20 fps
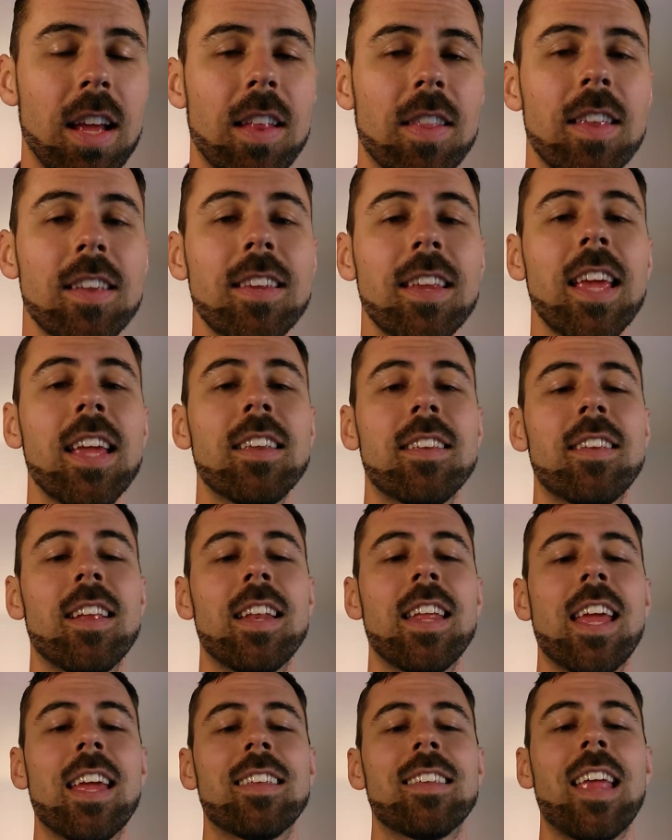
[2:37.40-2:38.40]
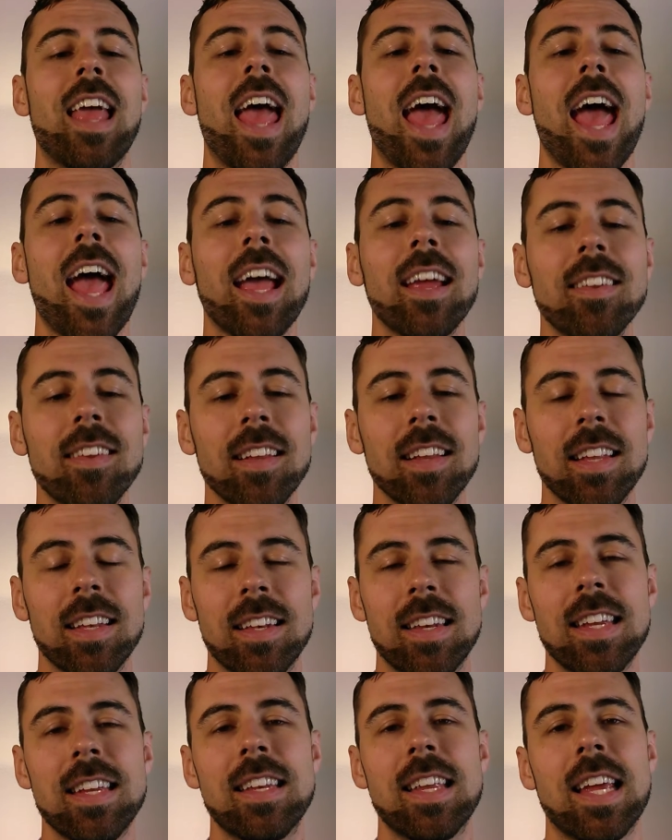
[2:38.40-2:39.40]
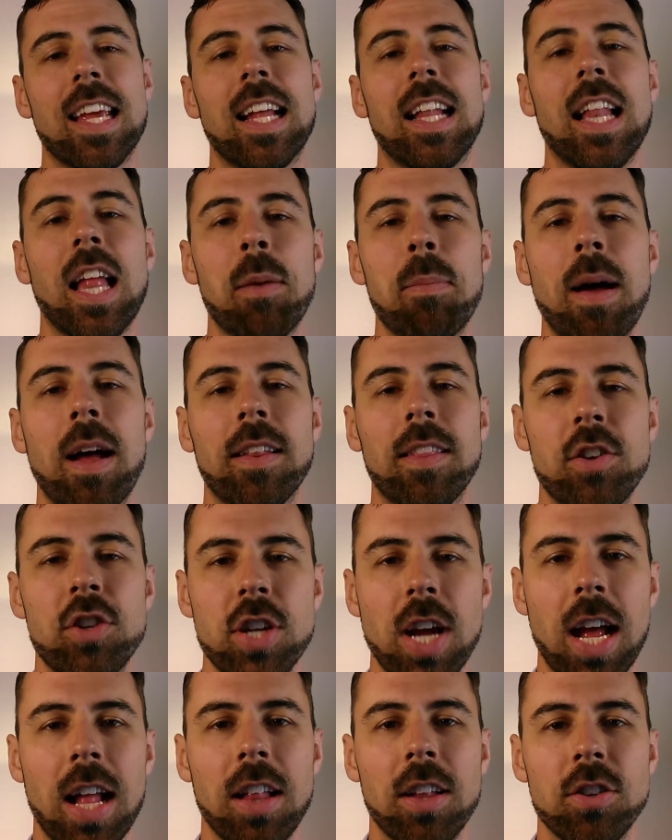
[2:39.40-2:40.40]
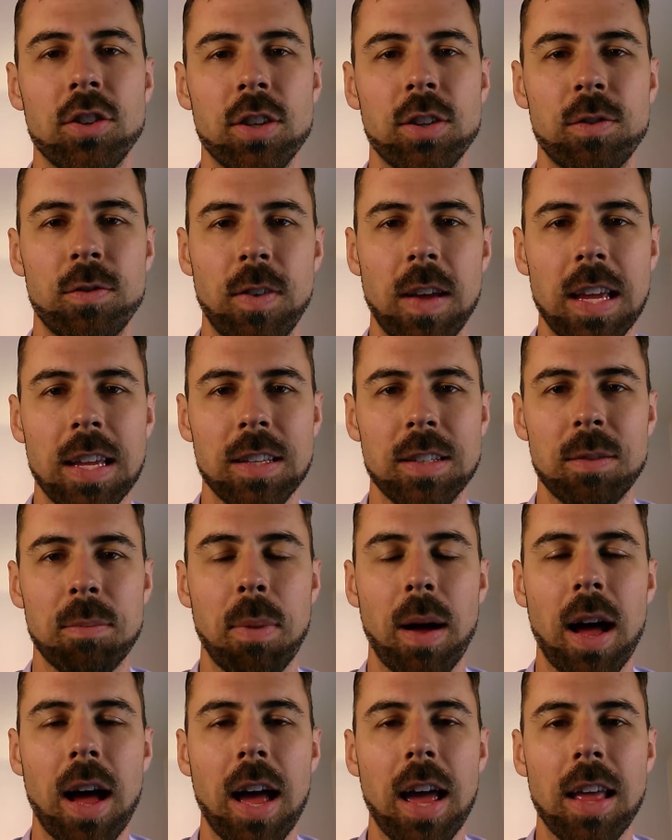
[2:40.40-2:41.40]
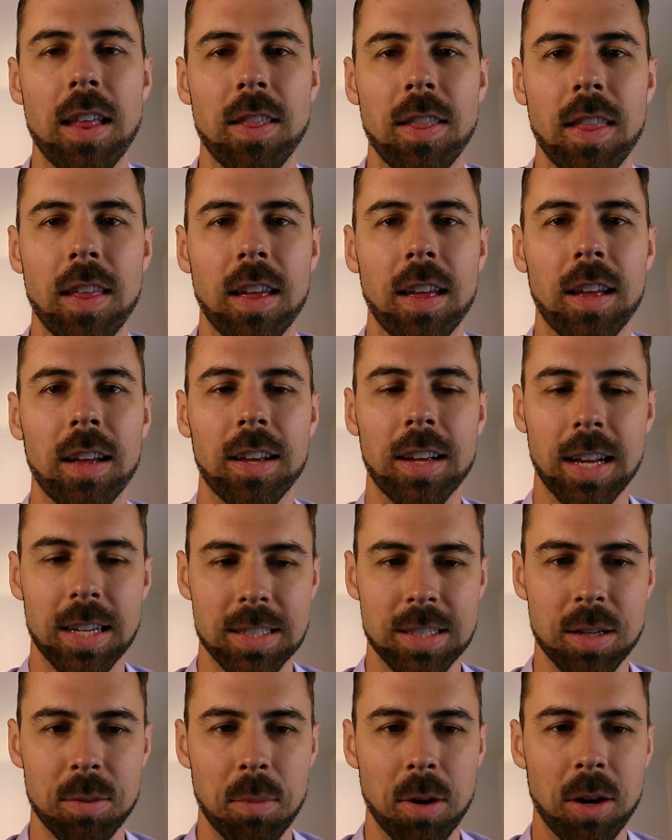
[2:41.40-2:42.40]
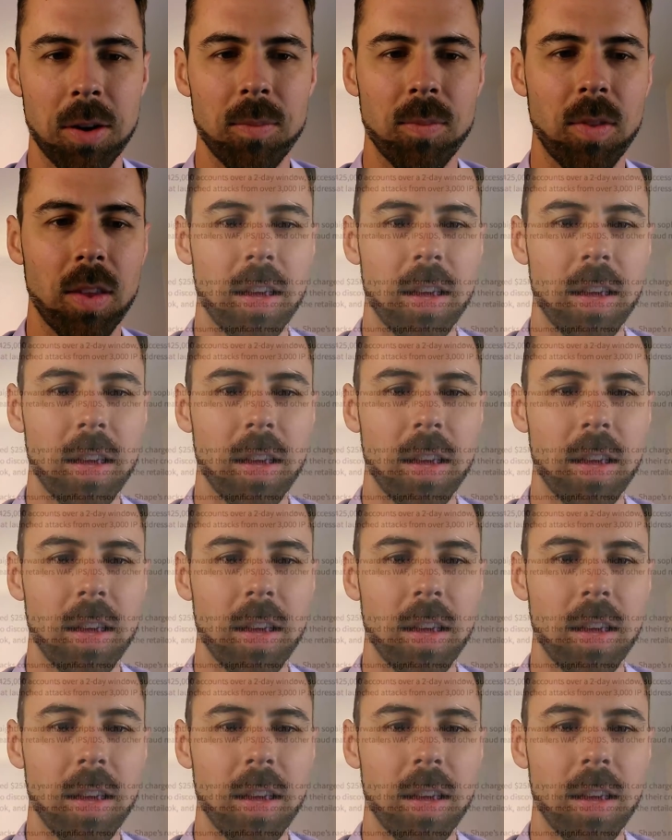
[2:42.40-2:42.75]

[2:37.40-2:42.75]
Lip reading: This case study has excellent detail about the challenges faced by the customer.